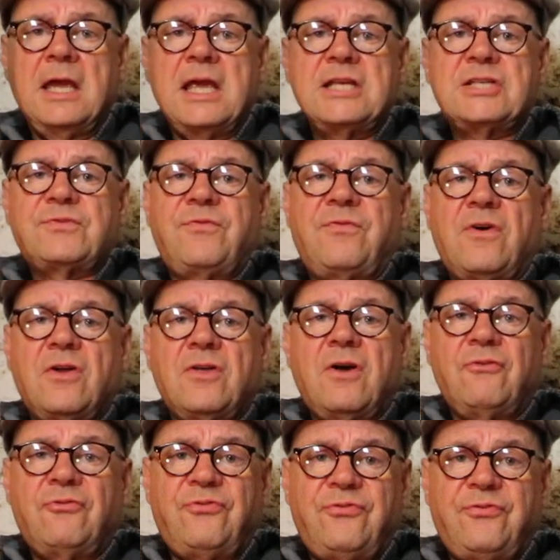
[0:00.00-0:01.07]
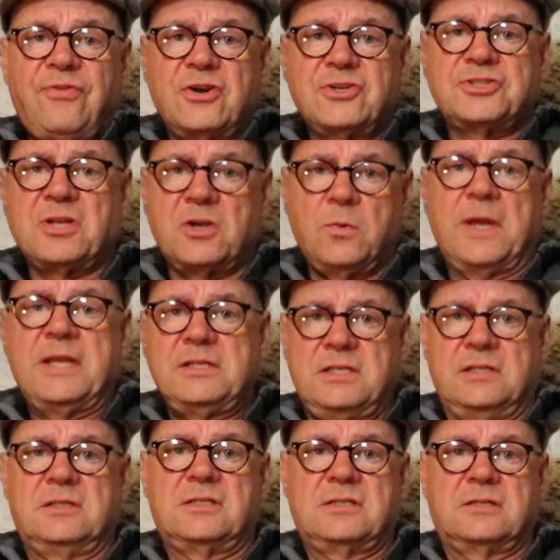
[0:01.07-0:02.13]
is for first
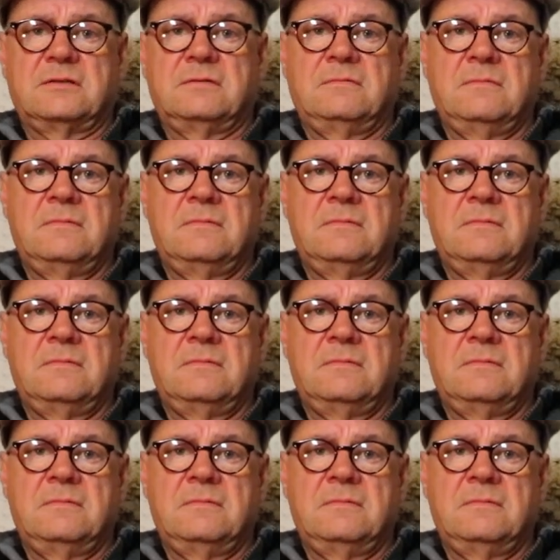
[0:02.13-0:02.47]
acquaintance.